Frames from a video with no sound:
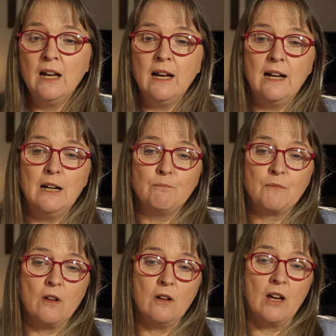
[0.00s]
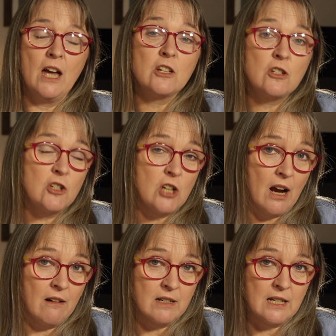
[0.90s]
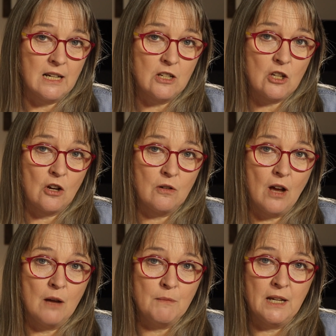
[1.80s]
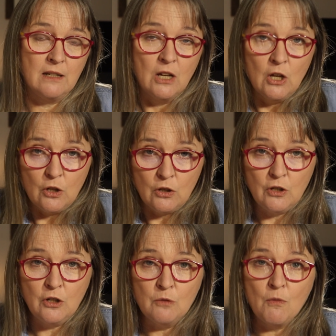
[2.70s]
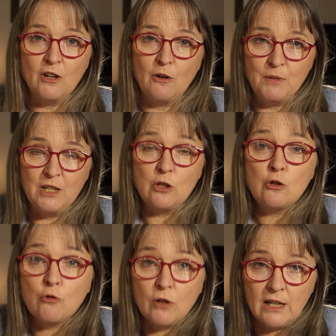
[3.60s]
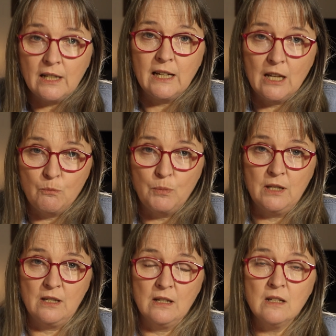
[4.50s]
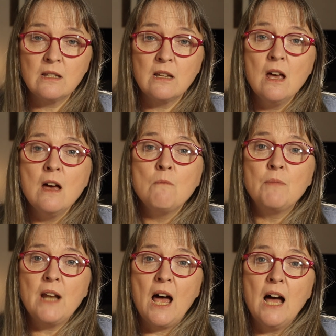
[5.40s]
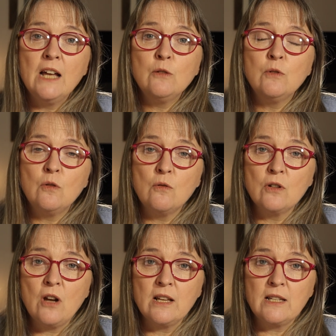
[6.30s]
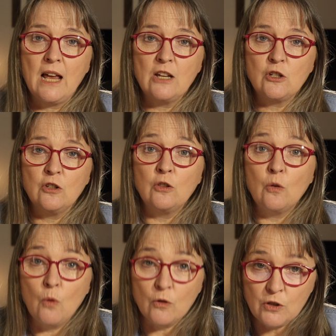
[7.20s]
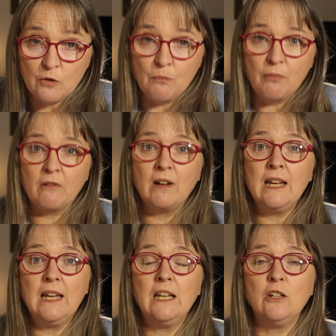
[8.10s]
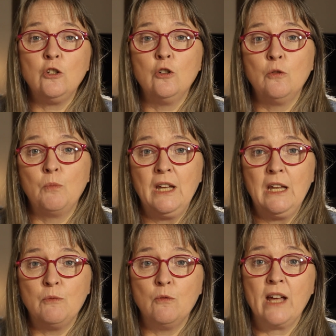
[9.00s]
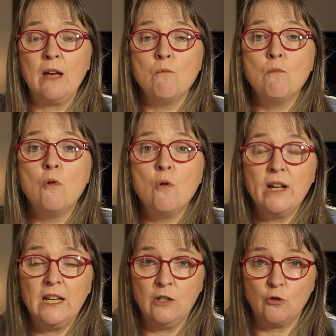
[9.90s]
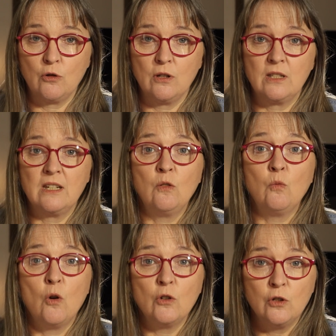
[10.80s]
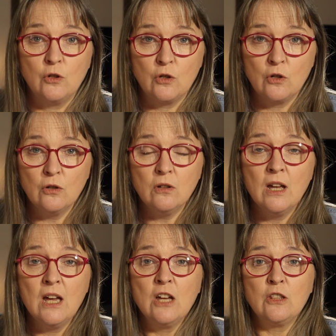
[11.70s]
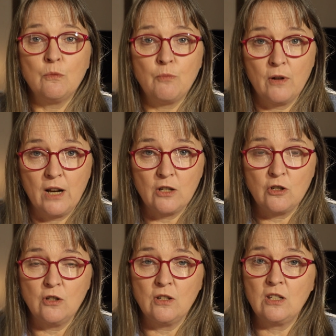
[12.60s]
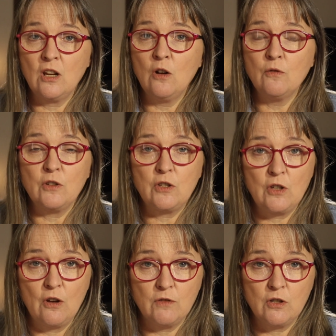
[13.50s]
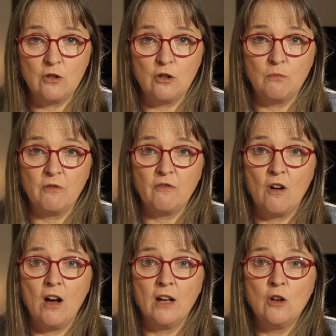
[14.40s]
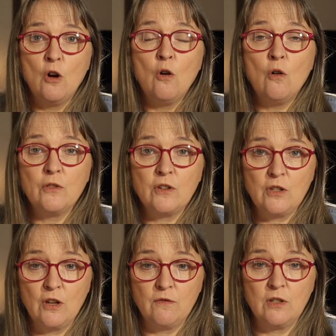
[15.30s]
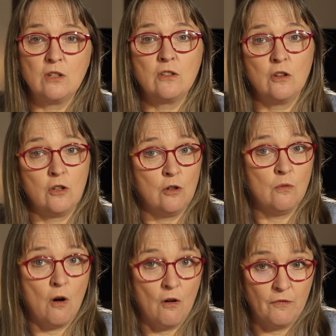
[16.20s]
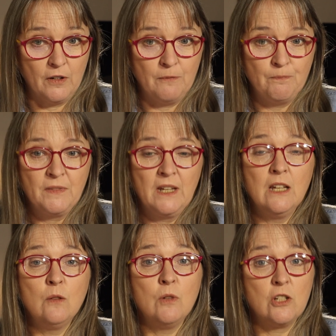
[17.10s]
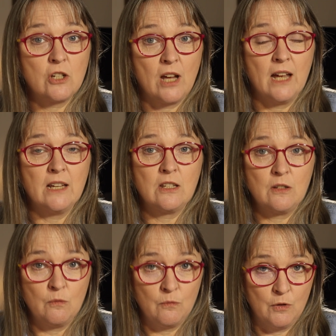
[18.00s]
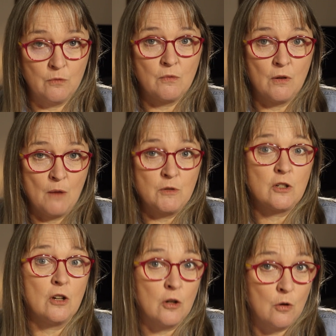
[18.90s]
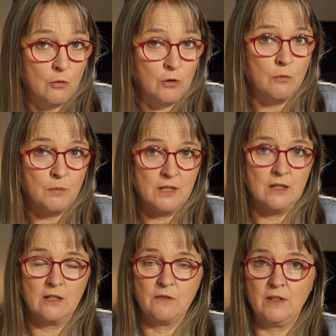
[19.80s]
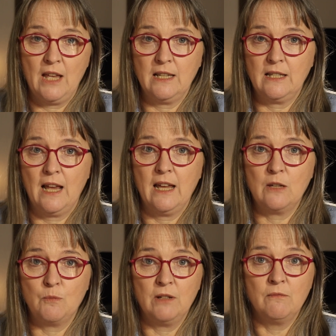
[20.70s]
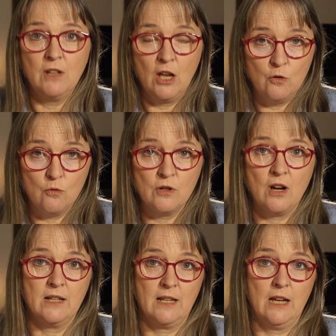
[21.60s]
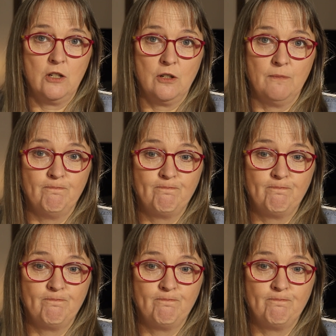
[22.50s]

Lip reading: a charity. So, I mean, you might not be strictly a business, but are you an organisation that wants to bring in new people, get more interest in what you do, the products you sell, the services you provide, or the services that you offer? In which case, I'm just going to call you a business for that sake, but an organisation.